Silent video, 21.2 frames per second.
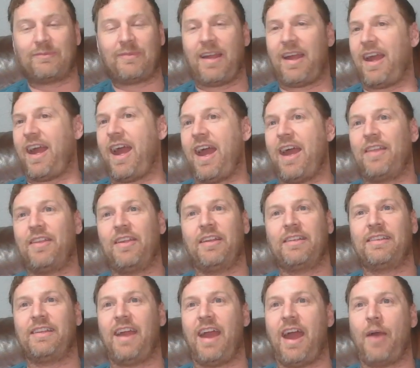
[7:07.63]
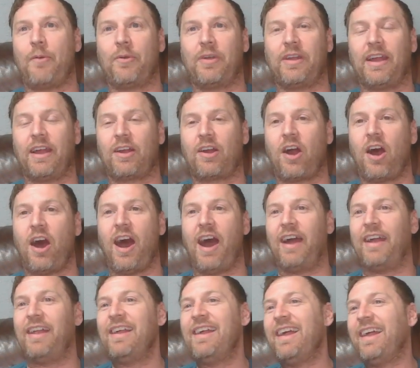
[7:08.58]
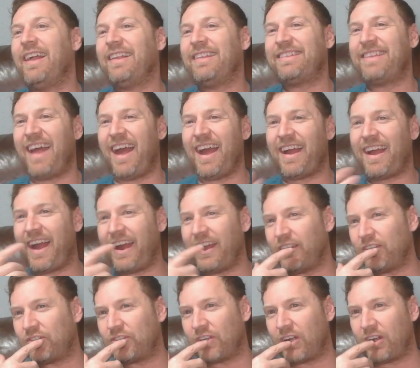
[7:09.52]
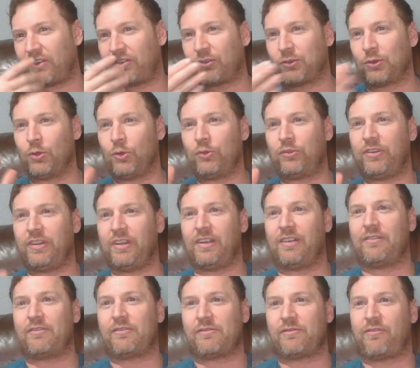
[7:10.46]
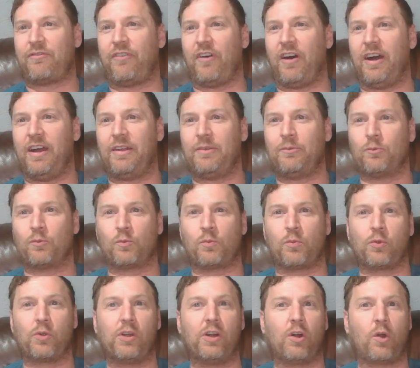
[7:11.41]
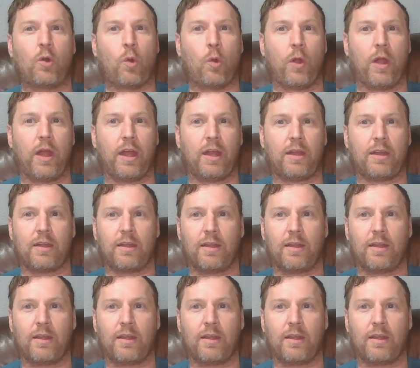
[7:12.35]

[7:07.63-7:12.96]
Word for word: and then, yeah, we get caught. That kind of starts losing fun real quick.